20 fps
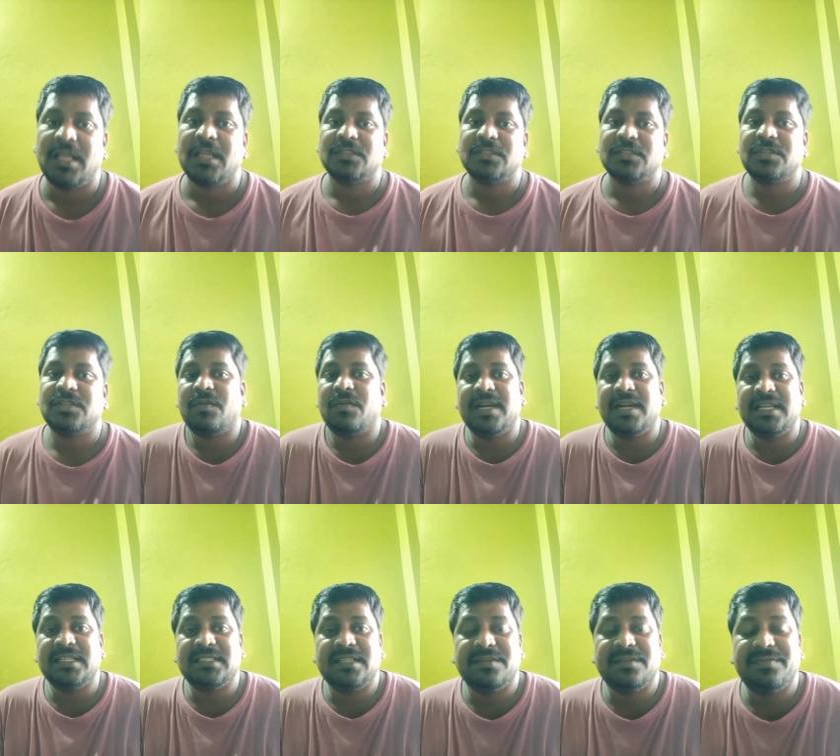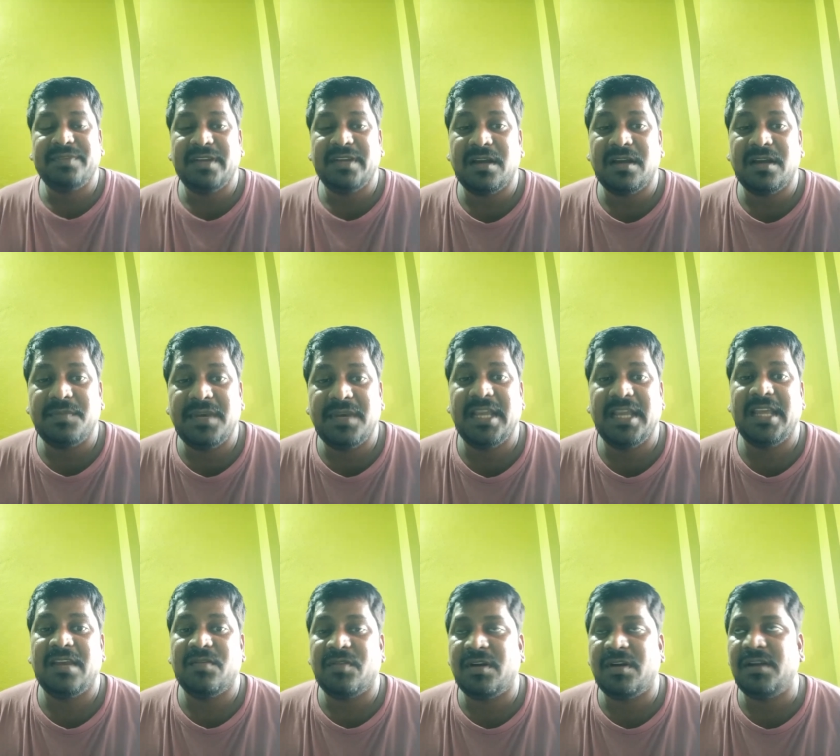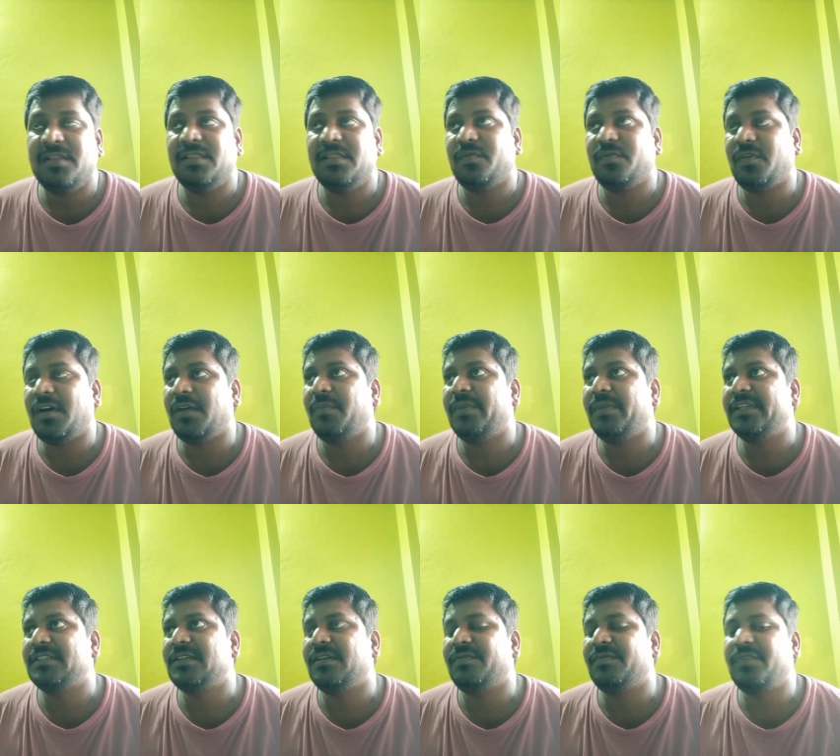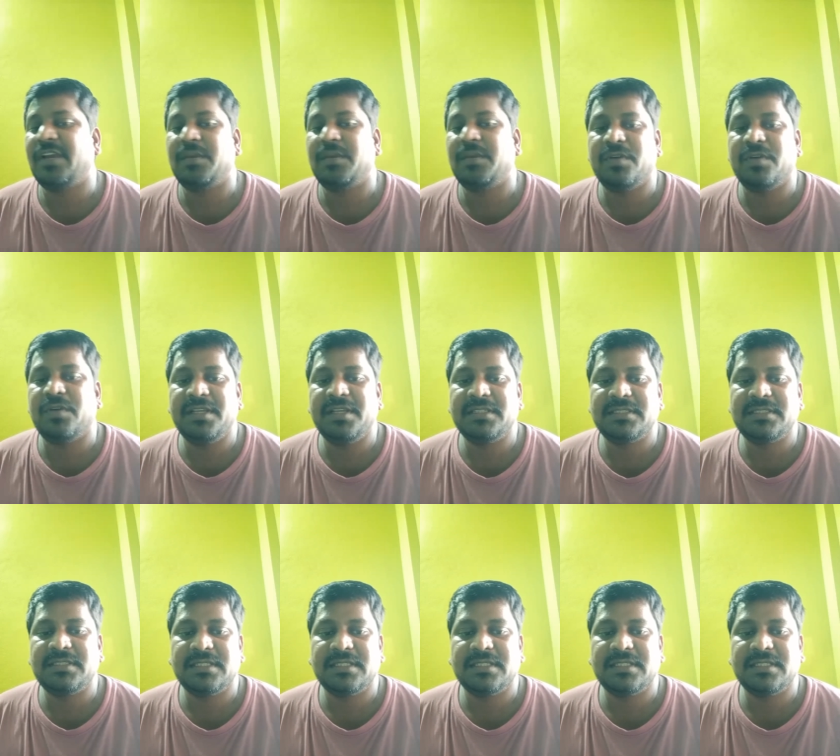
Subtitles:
So what is the phenomena involved in the formation of rainbow is,